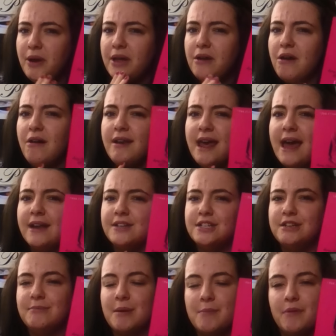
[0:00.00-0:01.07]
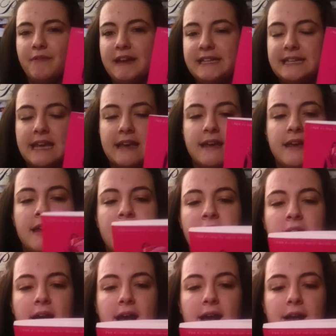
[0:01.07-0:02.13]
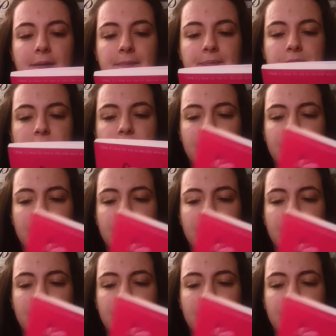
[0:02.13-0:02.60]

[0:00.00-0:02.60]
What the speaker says: but I can't actually remember reading it.